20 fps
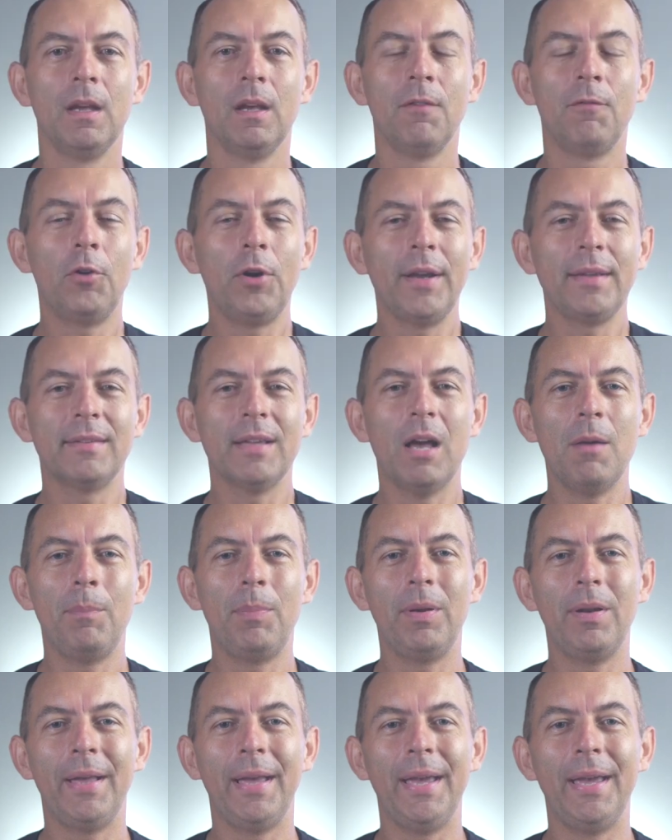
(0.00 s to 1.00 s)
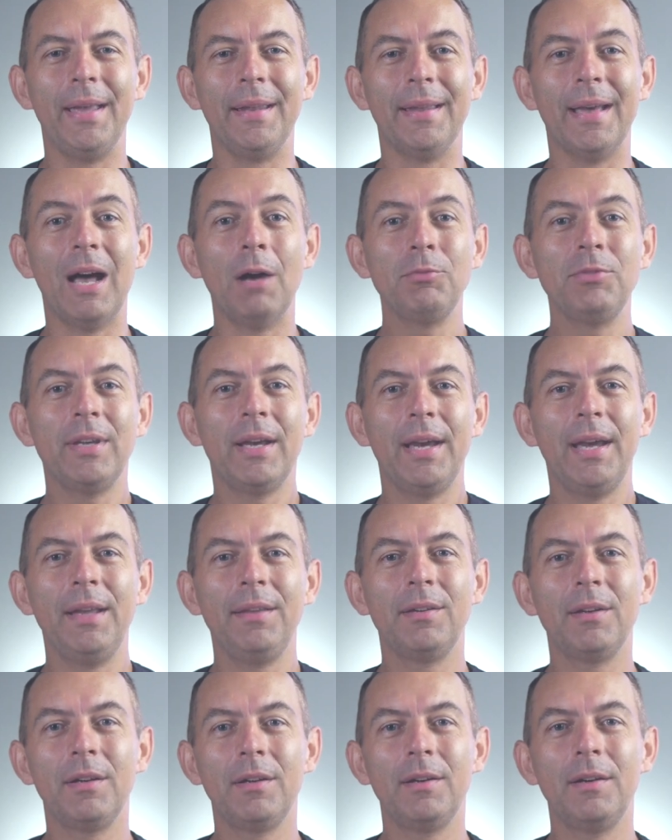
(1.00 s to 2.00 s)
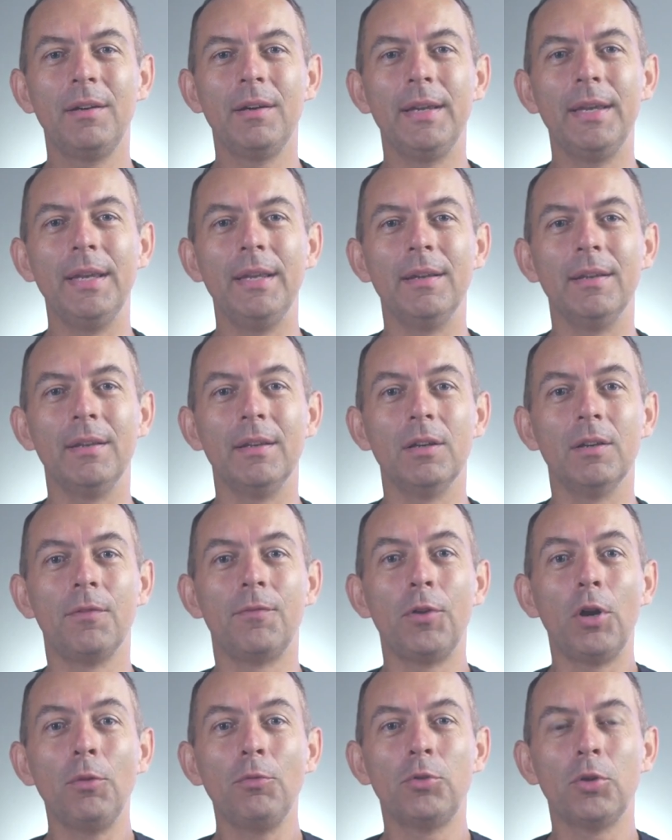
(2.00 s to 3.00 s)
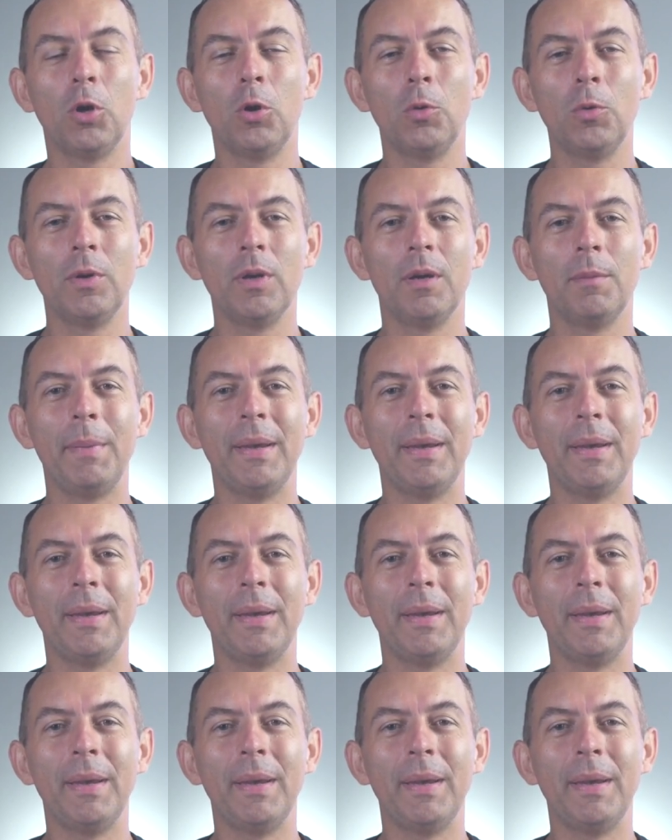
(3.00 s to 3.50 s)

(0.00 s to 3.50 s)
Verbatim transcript: For example, an outside hitter in the front zone uh,